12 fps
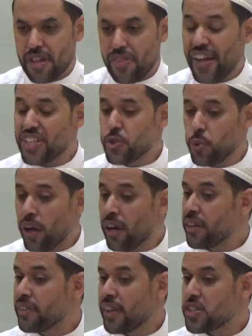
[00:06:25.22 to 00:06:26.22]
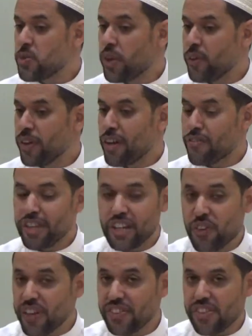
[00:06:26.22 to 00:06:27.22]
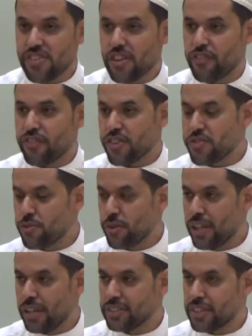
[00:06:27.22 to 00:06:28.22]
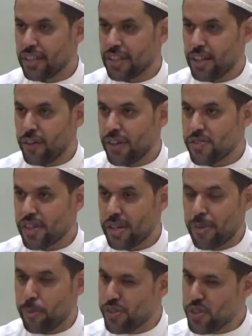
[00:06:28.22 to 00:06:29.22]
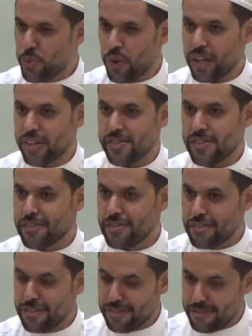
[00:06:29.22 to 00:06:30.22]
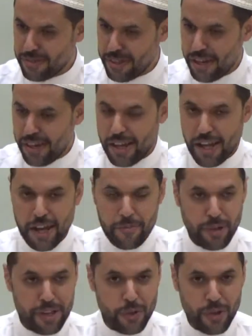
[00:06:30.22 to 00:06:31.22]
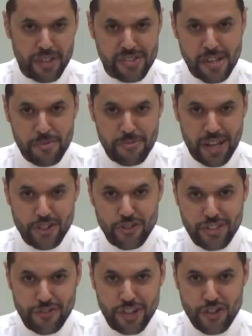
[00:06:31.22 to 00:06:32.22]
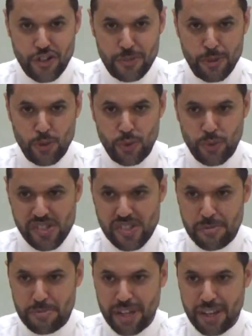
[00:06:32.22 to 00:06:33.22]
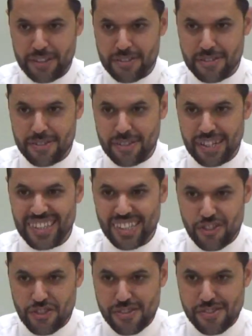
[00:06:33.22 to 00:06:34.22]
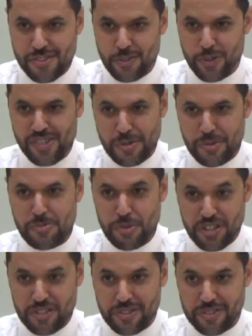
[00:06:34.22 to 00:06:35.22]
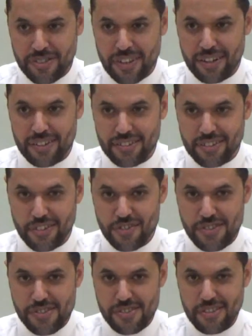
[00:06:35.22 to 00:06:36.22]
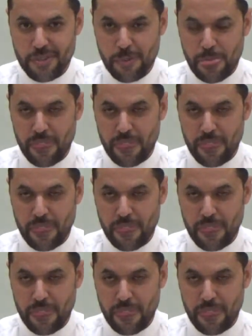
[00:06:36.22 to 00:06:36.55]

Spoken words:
That's why one of the greatness of Rasulullah sallallahu alaihi wasallam, the most wise. And by the way, some actually differentiate between wisdom and intelligence. Wisdom is better than intelligence.